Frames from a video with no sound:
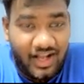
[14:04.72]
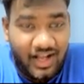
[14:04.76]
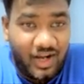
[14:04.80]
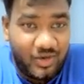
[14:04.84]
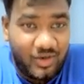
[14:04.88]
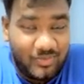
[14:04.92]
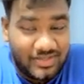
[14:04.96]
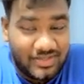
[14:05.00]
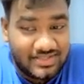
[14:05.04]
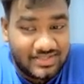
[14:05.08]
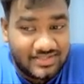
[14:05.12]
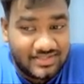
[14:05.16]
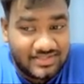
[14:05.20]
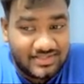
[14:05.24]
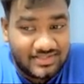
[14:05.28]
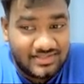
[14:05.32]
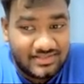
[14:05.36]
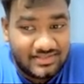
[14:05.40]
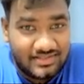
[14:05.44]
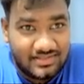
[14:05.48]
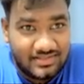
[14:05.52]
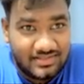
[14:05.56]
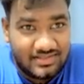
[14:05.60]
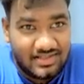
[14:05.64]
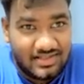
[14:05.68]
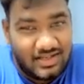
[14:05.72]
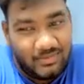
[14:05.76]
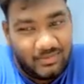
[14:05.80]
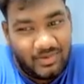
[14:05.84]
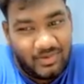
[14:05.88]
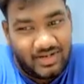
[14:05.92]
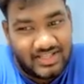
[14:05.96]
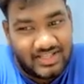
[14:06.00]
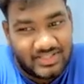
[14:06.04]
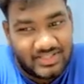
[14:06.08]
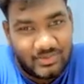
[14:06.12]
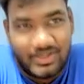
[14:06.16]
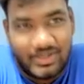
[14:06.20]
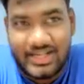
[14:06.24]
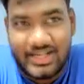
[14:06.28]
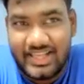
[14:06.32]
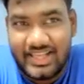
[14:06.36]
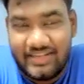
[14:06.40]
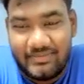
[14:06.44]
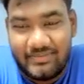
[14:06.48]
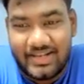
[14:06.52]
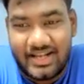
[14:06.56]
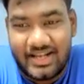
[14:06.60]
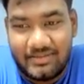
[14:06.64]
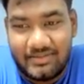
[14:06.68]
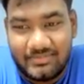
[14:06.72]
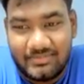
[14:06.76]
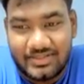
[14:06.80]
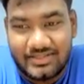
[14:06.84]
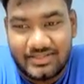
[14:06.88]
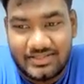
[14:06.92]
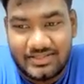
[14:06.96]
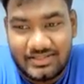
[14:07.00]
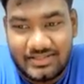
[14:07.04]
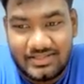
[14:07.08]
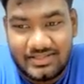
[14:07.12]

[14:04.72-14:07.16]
how much? Come on, guys, quickly give me a number.